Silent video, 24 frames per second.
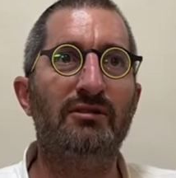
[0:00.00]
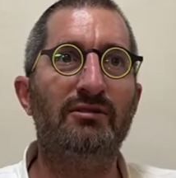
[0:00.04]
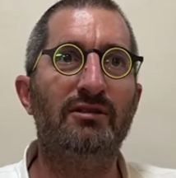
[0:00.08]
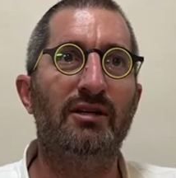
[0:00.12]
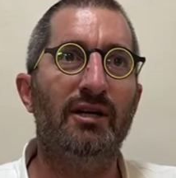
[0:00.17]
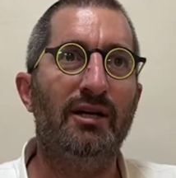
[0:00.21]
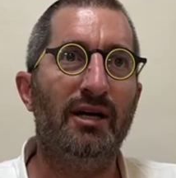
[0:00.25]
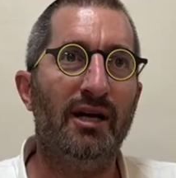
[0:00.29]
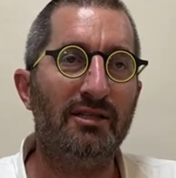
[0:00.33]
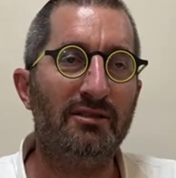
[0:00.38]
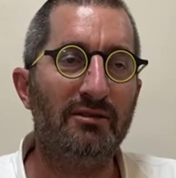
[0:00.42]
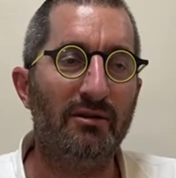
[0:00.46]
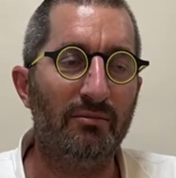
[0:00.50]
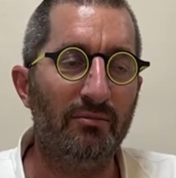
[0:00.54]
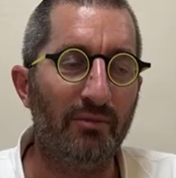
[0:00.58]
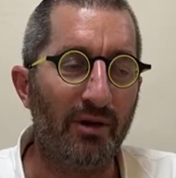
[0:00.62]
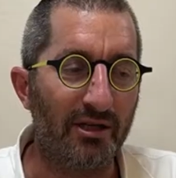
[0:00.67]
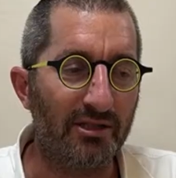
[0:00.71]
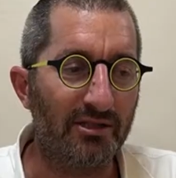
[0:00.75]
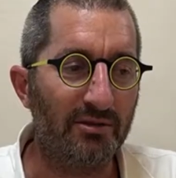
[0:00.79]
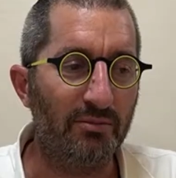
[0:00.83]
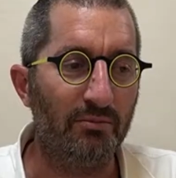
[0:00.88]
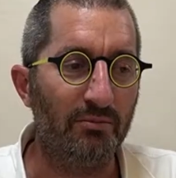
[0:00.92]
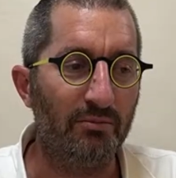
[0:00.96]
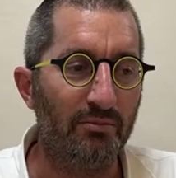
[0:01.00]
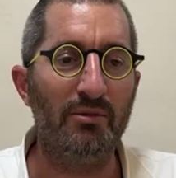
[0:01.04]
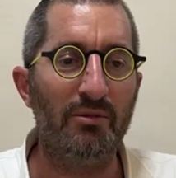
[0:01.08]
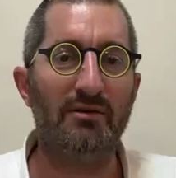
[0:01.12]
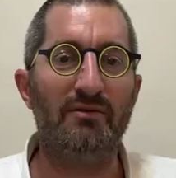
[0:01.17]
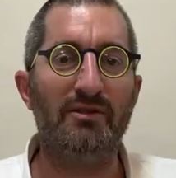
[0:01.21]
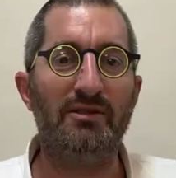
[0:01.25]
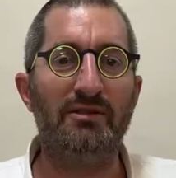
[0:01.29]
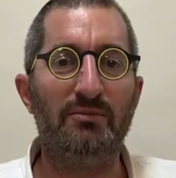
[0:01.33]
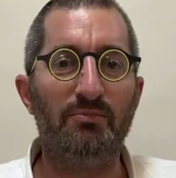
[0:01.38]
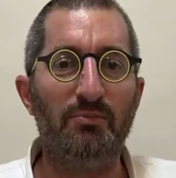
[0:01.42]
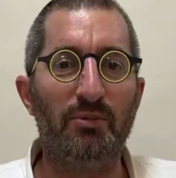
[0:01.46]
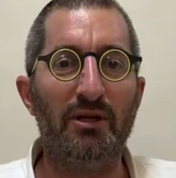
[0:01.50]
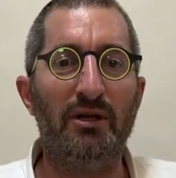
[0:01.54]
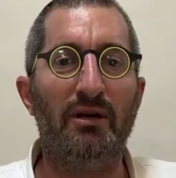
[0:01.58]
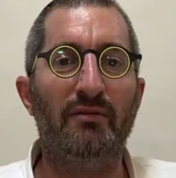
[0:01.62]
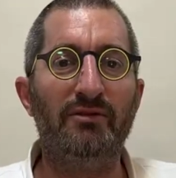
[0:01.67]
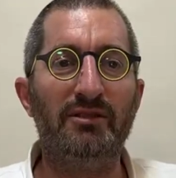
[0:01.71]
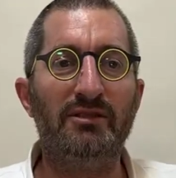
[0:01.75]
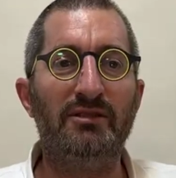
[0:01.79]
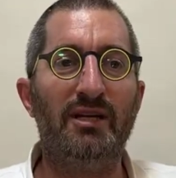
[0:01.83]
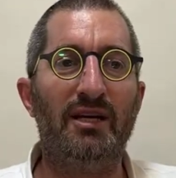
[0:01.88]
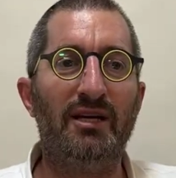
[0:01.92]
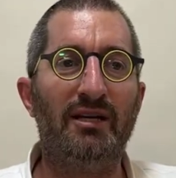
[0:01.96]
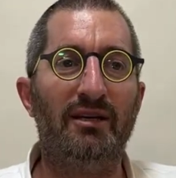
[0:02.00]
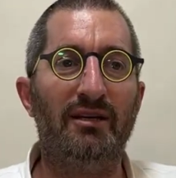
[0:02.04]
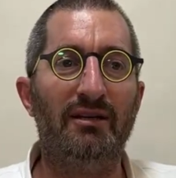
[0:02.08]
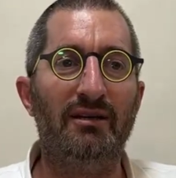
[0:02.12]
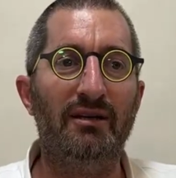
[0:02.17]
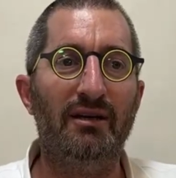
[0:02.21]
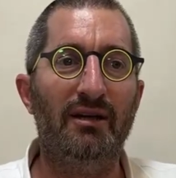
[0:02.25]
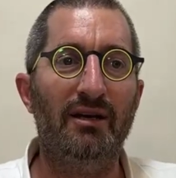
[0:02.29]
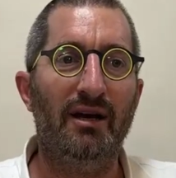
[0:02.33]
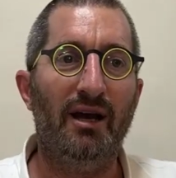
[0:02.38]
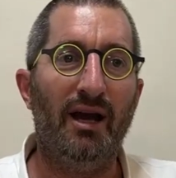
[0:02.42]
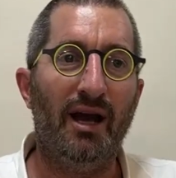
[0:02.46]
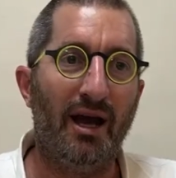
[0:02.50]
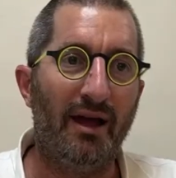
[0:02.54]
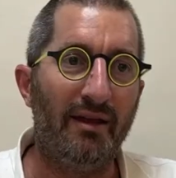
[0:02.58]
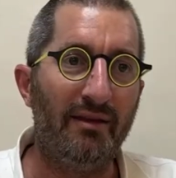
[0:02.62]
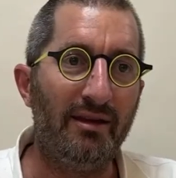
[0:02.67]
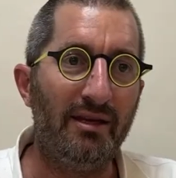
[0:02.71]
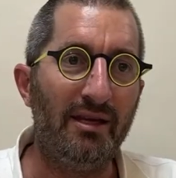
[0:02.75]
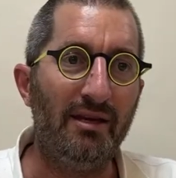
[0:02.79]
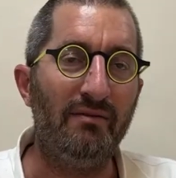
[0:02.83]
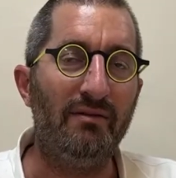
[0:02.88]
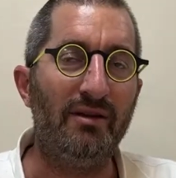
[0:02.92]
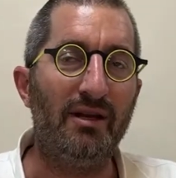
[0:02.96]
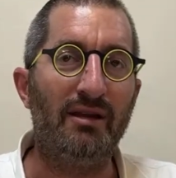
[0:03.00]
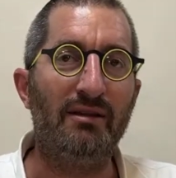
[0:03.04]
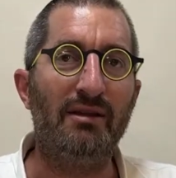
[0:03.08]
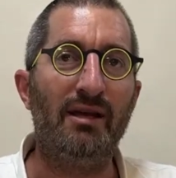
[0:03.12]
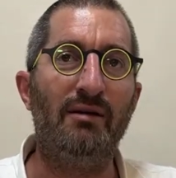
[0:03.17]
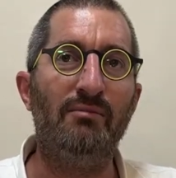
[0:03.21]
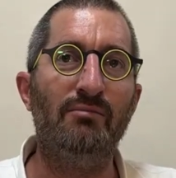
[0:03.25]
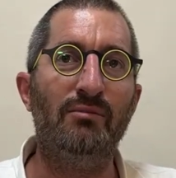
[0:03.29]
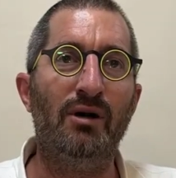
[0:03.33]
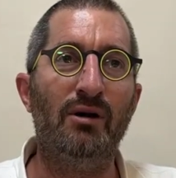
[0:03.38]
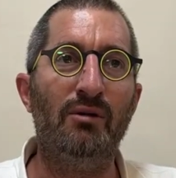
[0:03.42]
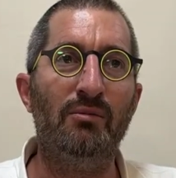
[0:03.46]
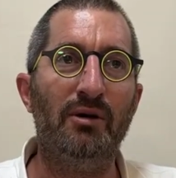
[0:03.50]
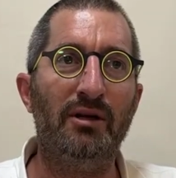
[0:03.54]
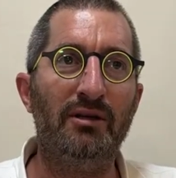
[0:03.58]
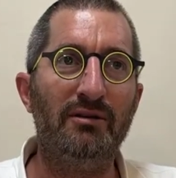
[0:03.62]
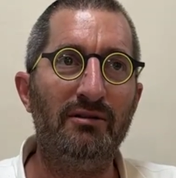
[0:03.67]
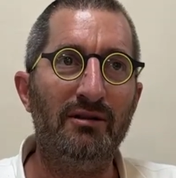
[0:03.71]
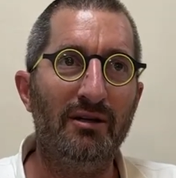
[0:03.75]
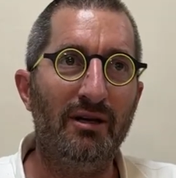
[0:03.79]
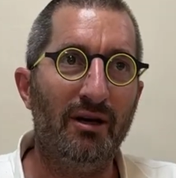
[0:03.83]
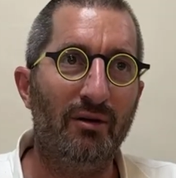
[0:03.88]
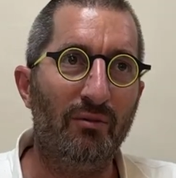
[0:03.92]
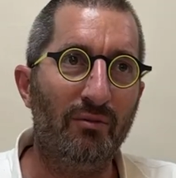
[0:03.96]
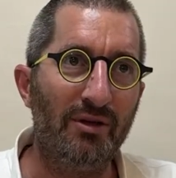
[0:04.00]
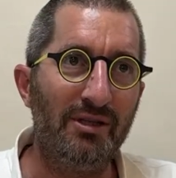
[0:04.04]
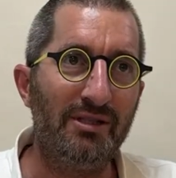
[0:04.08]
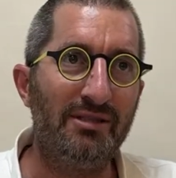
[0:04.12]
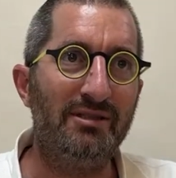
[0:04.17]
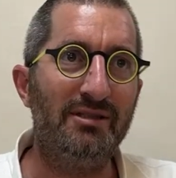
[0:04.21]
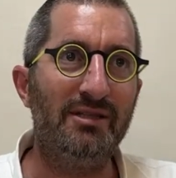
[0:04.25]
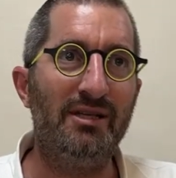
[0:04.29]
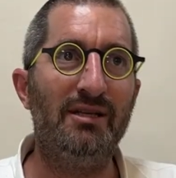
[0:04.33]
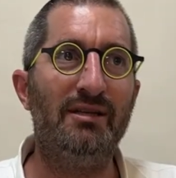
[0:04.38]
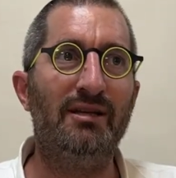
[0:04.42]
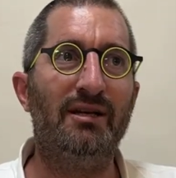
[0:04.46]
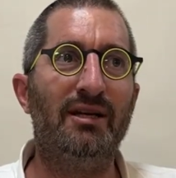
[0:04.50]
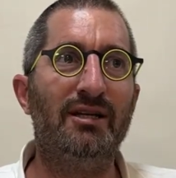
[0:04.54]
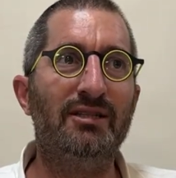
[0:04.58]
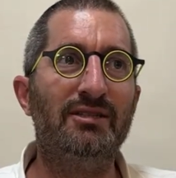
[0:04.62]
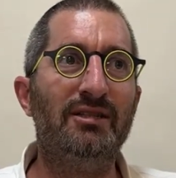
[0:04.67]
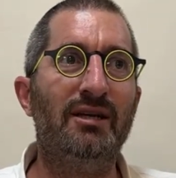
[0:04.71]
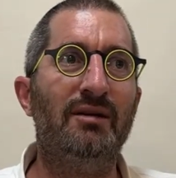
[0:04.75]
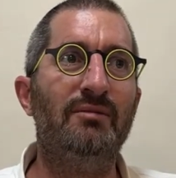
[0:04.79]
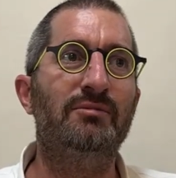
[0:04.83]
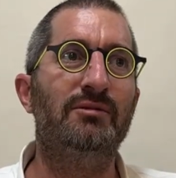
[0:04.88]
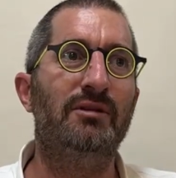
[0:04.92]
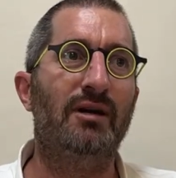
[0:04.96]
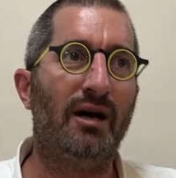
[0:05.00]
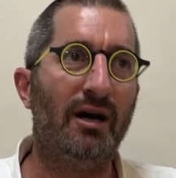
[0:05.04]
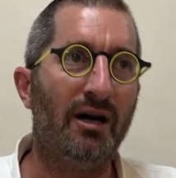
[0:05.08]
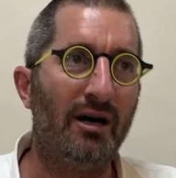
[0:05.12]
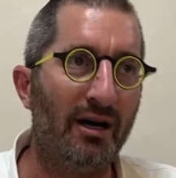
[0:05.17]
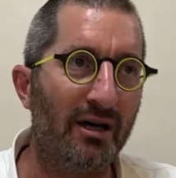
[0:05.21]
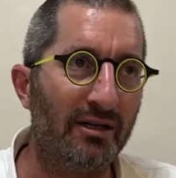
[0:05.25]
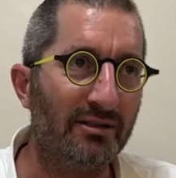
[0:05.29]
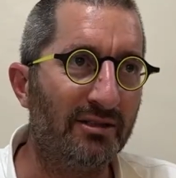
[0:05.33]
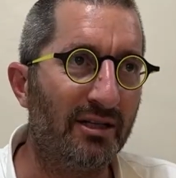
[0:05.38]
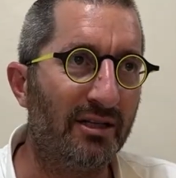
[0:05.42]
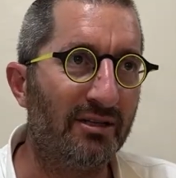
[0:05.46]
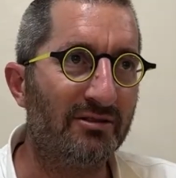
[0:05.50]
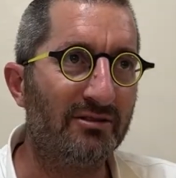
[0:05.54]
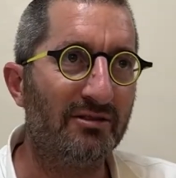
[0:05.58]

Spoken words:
It's a moment, a split of a second, and even at that moment we see that Hashem hugs us